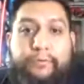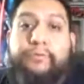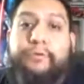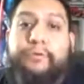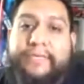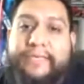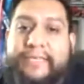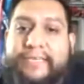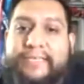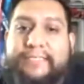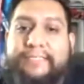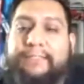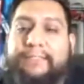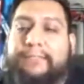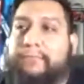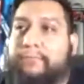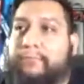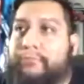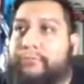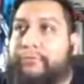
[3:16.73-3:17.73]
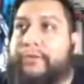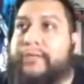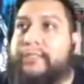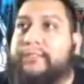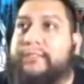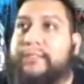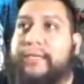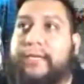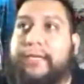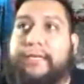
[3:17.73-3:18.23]
Who is
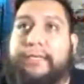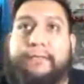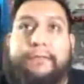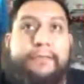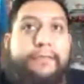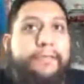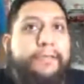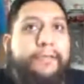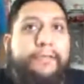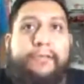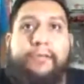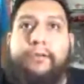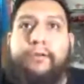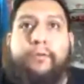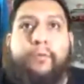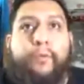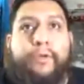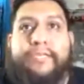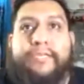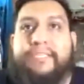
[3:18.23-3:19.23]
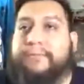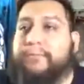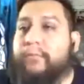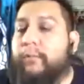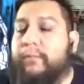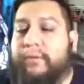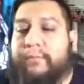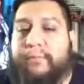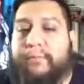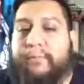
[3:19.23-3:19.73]
Brooks, and what is
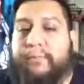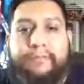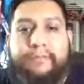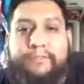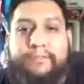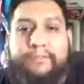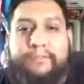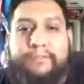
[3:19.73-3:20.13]
Bowman Builds?